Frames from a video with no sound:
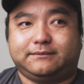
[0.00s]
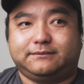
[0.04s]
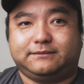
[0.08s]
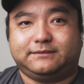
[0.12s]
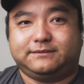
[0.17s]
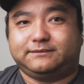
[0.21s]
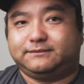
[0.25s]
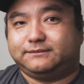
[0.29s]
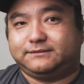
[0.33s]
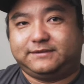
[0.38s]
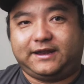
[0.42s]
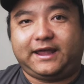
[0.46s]

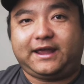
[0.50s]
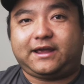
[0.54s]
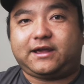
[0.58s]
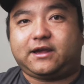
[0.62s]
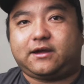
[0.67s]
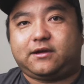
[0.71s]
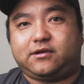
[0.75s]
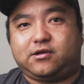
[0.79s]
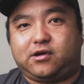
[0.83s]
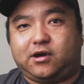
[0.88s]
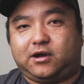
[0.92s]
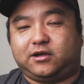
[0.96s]

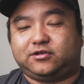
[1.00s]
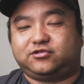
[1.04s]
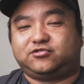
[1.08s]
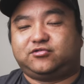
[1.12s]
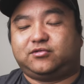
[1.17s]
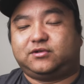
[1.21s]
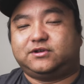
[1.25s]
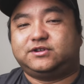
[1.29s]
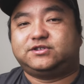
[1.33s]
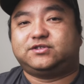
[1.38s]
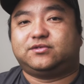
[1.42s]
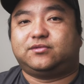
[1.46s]
lake
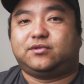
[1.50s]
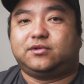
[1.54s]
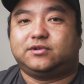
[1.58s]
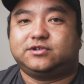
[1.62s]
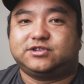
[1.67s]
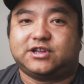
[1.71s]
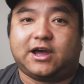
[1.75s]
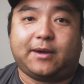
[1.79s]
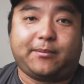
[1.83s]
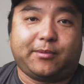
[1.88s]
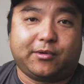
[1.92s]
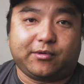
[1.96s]
contours or
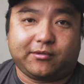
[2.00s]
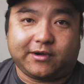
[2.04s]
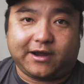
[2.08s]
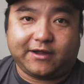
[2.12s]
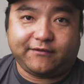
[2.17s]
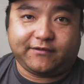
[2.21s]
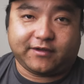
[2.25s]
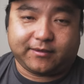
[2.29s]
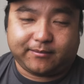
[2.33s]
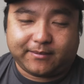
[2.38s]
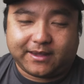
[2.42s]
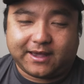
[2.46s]

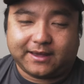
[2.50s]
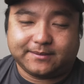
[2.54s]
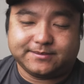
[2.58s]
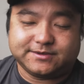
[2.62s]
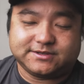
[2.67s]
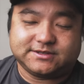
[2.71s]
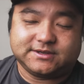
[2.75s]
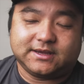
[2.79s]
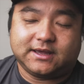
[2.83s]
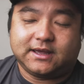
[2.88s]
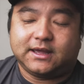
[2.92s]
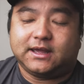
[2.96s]
topographic
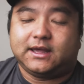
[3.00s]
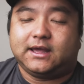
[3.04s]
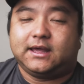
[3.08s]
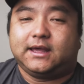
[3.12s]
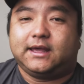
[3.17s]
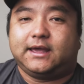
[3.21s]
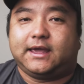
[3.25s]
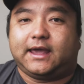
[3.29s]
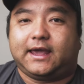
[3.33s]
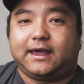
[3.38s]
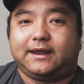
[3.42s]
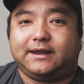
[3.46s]
maps,
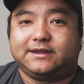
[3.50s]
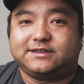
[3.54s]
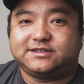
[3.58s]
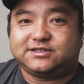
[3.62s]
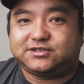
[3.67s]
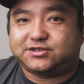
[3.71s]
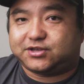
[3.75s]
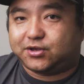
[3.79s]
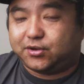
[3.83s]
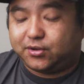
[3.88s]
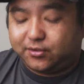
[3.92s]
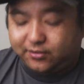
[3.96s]
and it's
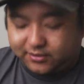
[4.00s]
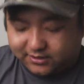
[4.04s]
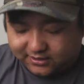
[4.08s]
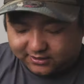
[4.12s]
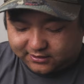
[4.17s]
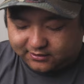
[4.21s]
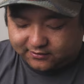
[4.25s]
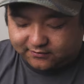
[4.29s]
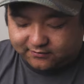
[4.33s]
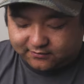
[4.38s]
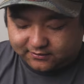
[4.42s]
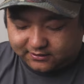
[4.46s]
sewed
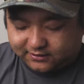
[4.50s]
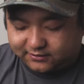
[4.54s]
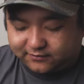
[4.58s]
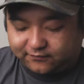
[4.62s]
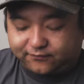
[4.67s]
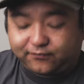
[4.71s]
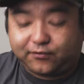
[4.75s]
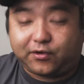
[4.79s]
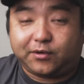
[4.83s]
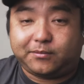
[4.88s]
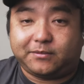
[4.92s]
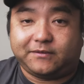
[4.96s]
in
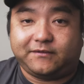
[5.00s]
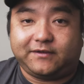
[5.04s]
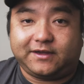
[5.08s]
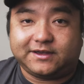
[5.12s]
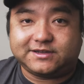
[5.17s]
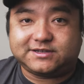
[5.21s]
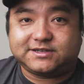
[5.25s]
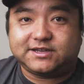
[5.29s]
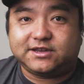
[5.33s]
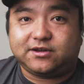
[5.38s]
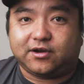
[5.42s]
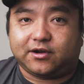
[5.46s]
the form of an
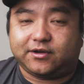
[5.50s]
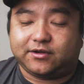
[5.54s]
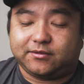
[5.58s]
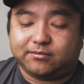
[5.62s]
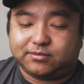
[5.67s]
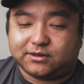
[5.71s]
SD card.